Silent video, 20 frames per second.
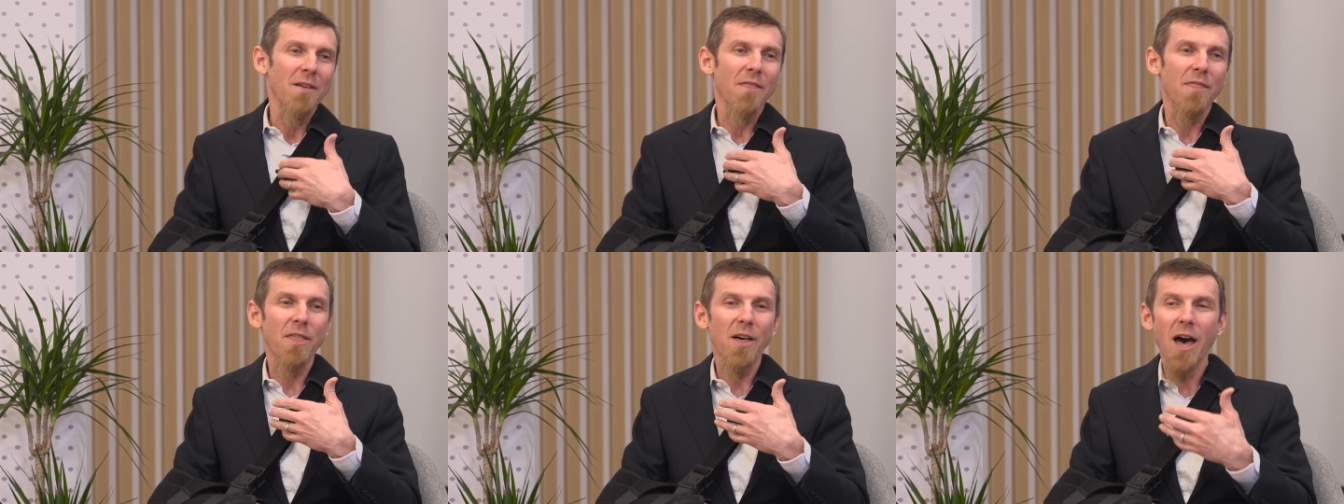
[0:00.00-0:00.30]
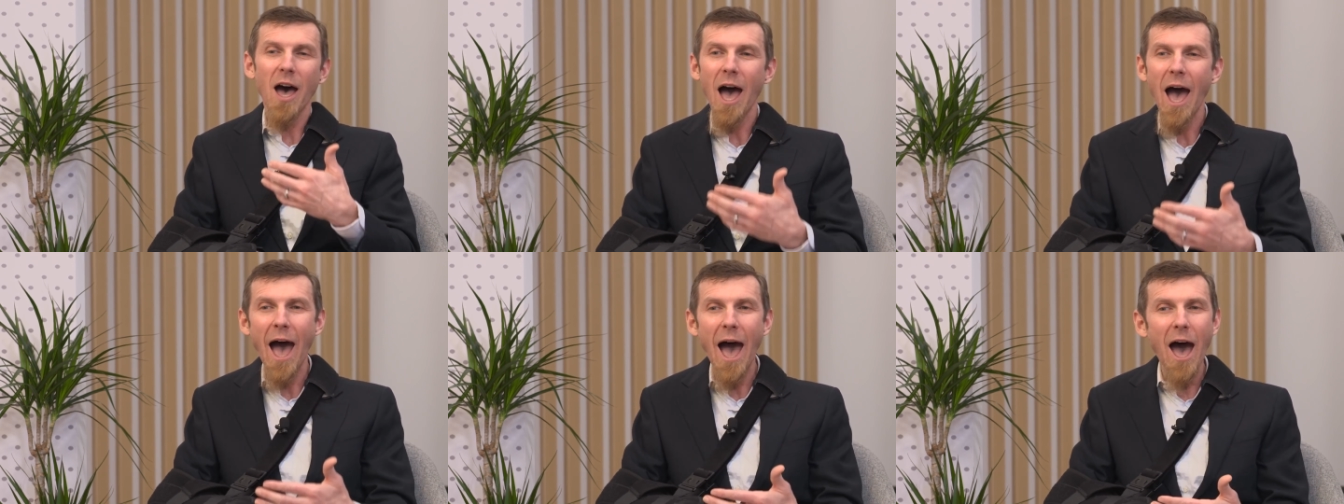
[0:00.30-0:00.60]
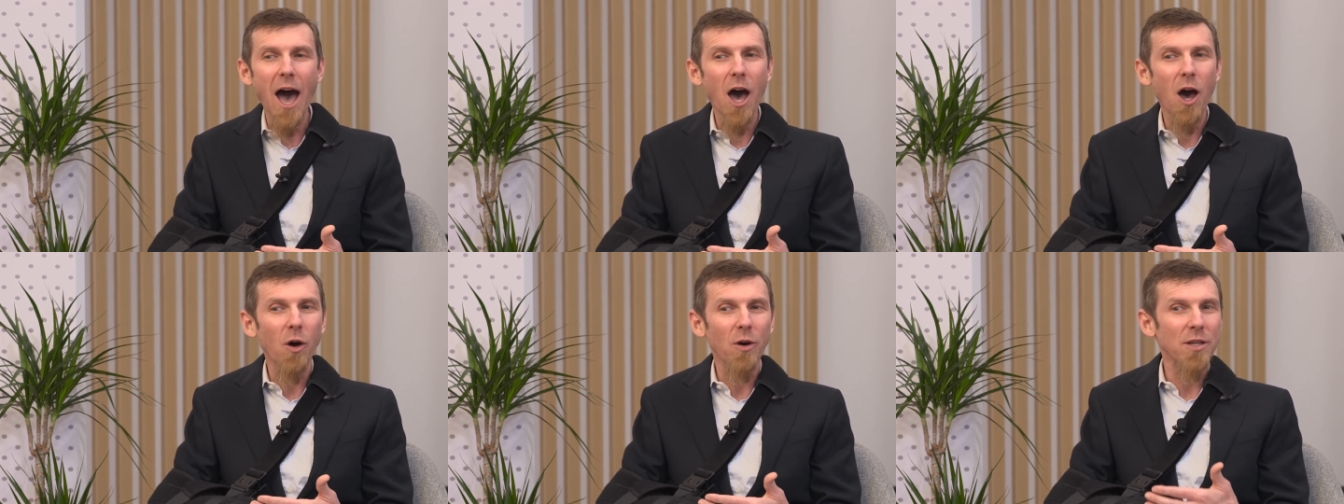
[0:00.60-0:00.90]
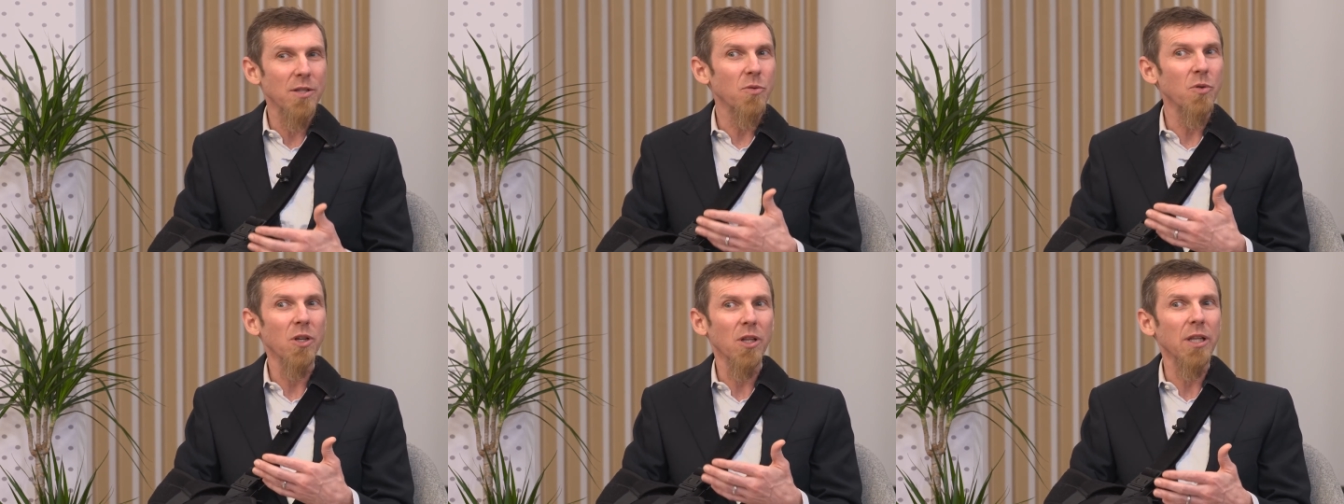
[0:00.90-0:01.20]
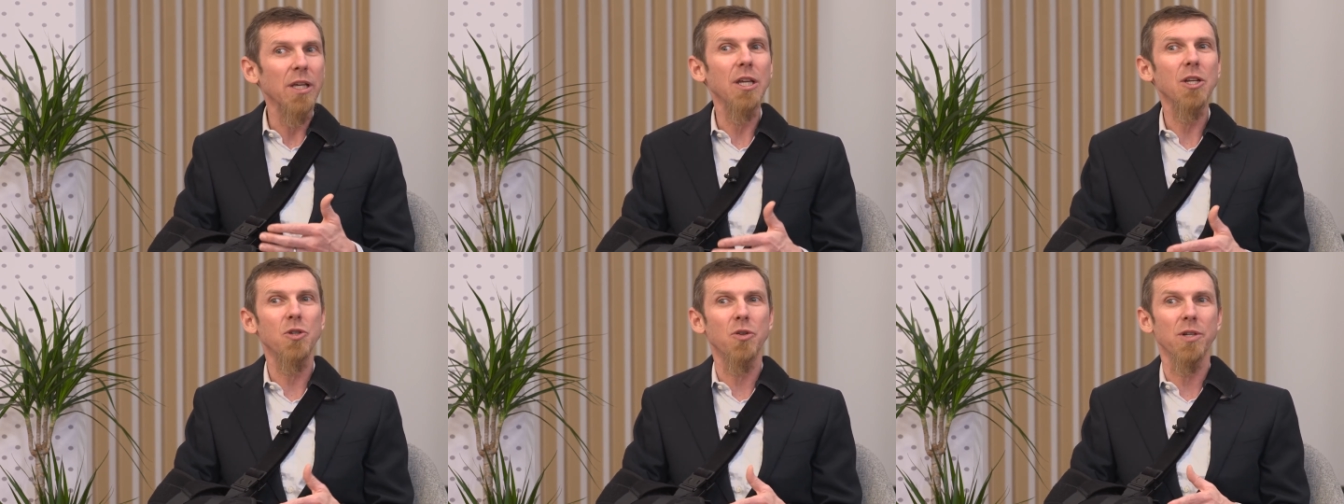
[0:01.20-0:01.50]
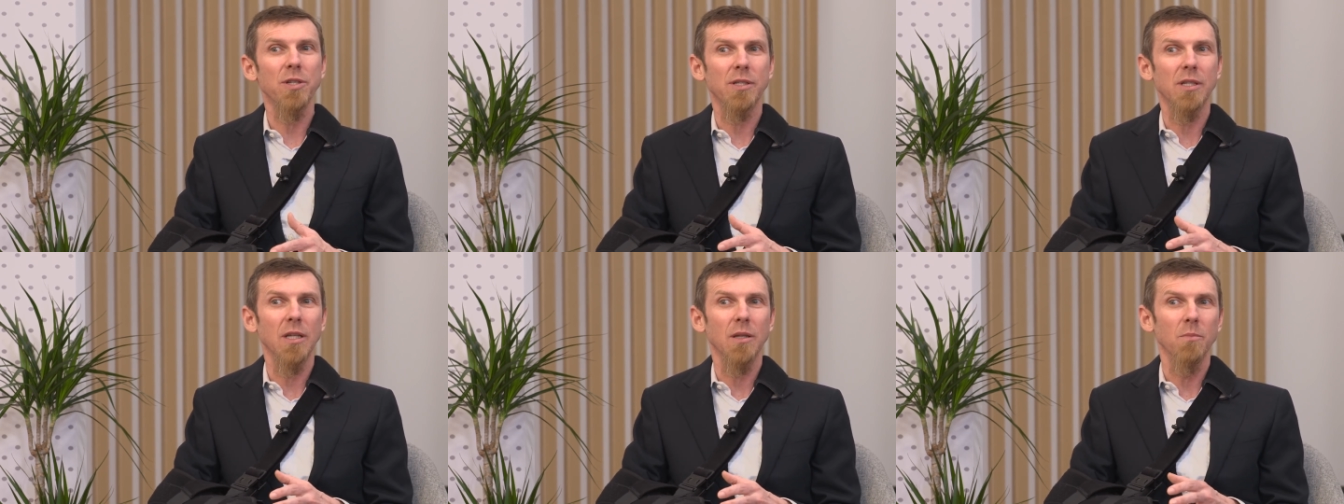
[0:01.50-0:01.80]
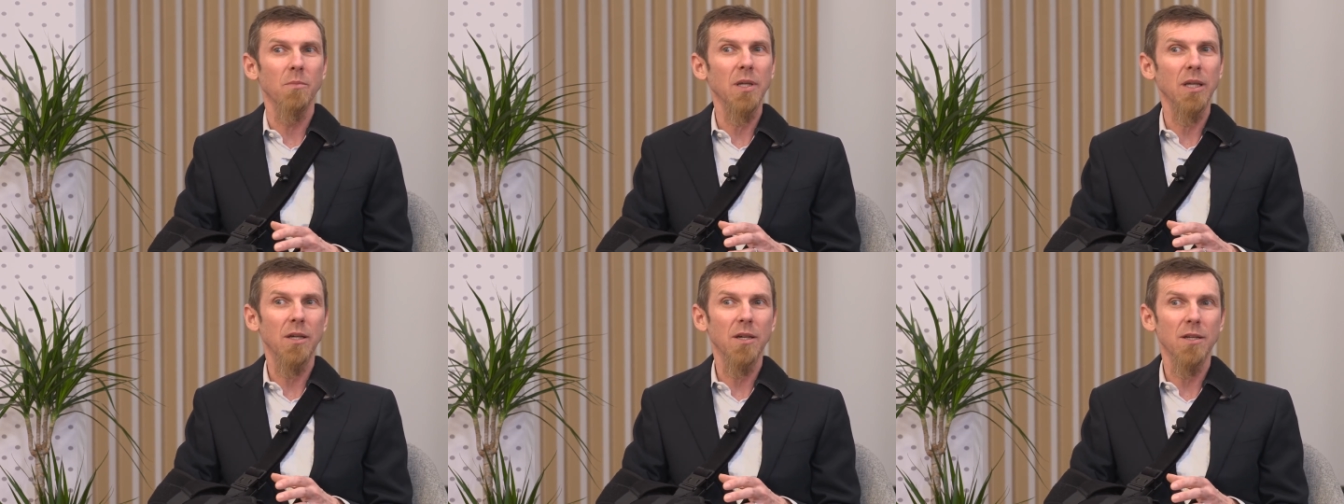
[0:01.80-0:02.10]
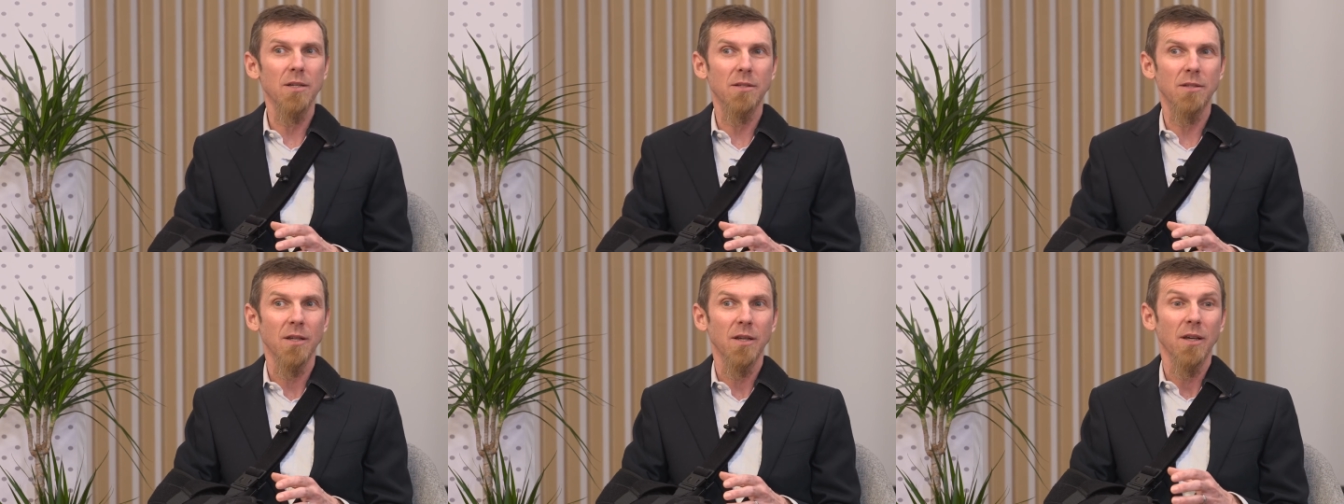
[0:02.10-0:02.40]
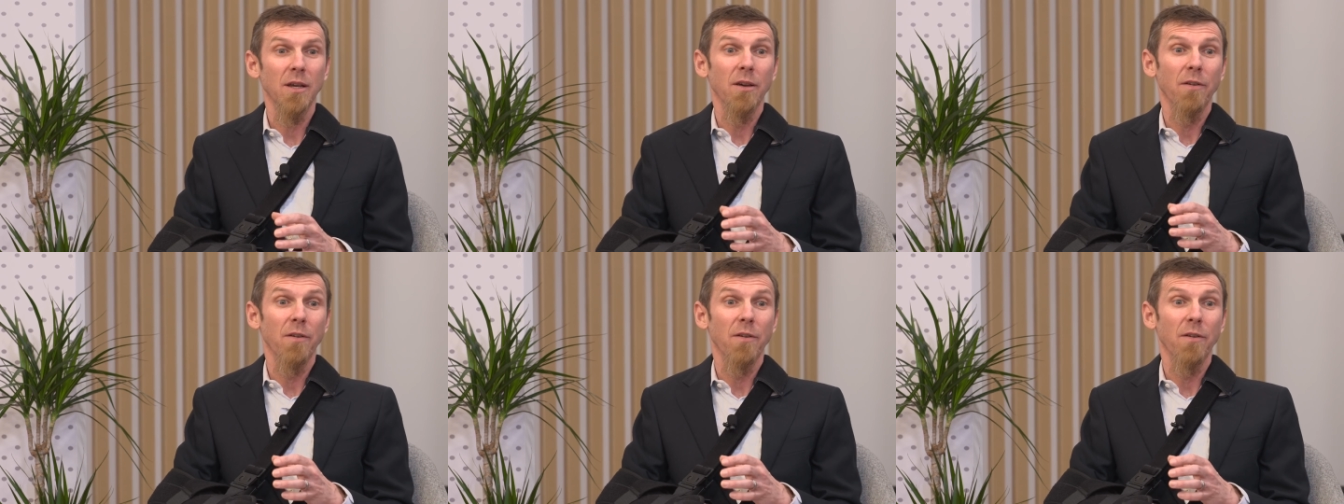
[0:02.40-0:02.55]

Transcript: the how is really interesting because,